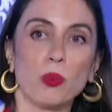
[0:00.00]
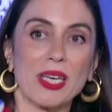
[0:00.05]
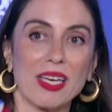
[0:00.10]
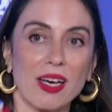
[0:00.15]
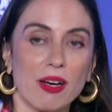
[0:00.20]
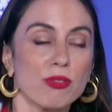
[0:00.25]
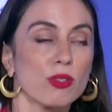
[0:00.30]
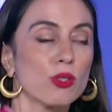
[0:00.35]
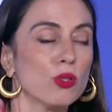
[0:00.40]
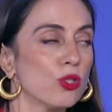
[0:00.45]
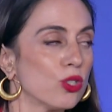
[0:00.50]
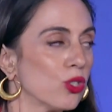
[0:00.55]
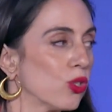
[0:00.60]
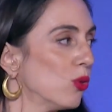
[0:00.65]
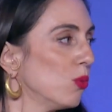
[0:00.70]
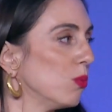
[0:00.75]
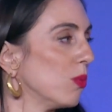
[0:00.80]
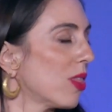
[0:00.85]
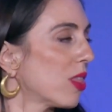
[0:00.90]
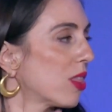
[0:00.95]
have
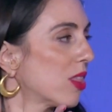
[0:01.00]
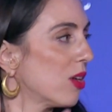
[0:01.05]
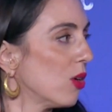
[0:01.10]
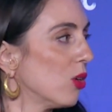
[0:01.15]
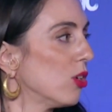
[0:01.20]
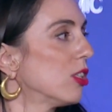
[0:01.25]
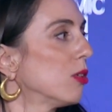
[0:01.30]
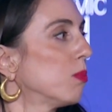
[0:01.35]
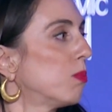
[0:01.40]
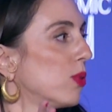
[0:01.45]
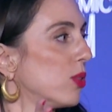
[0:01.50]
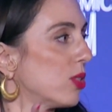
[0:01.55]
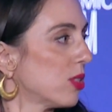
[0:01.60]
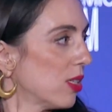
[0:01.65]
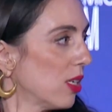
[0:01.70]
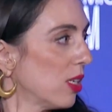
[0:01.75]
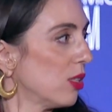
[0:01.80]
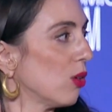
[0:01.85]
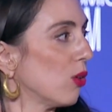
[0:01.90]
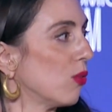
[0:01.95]
consumed
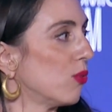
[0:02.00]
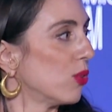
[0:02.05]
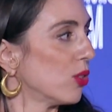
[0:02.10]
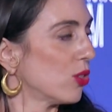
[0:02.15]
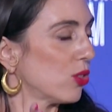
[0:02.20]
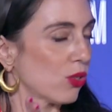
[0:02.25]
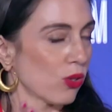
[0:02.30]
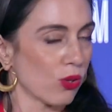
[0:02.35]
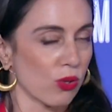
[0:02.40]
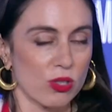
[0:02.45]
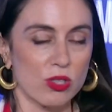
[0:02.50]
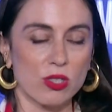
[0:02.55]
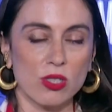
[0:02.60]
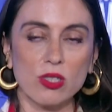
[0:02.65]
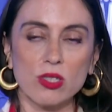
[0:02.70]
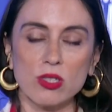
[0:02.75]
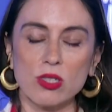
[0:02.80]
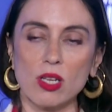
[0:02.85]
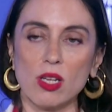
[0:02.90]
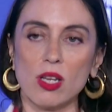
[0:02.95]
30% of
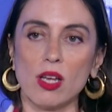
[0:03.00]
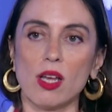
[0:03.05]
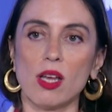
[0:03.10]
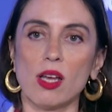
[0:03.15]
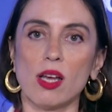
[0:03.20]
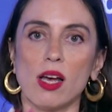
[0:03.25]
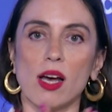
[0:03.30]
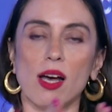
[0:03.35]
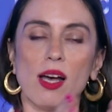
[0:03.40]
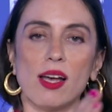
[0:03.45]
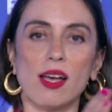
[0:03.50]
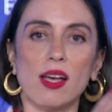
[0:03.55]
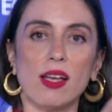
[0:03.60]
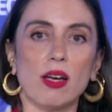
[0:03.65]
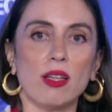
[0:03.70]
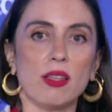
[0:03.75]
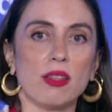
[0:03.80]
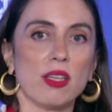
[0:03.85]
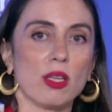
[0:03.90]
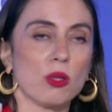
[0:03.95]
resources
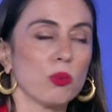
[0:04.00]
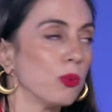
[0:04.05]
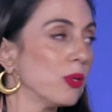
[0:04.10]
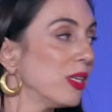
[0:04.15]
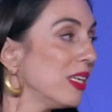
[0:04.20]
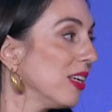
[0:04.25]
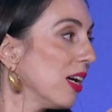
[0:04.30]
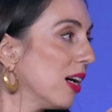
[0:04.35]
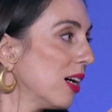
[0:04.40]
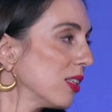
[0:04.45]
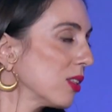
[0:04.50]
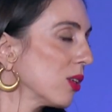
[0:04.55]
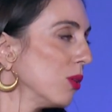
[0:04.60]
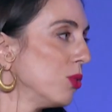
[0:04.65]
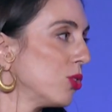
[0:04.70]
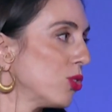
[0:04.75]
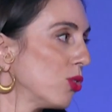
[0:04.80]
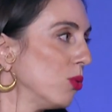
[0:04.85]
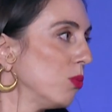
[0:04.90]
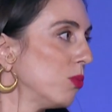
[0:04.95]
that we had
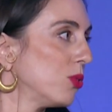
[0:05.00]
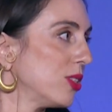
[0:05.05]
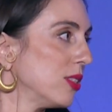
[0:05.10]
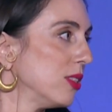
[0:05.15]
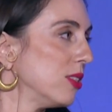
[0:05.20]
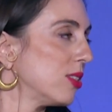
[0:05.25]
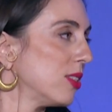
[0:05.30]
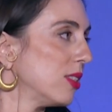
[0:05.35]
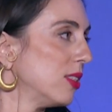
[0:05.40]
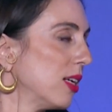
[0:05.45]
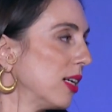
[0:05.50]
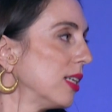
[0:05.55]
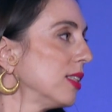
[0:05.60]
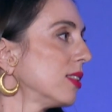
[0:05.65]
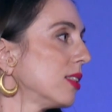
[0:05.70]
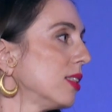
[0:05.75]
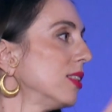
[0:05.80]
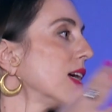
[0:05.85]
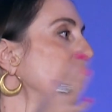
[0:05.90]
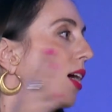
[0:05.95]
consumed since
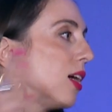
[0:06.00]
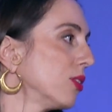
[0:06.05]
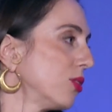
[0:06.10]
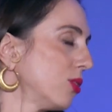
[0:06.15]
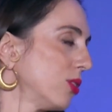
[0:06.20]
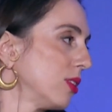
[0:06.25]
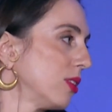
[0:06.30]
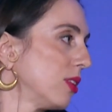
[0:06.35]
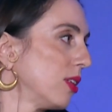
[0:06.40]
1900.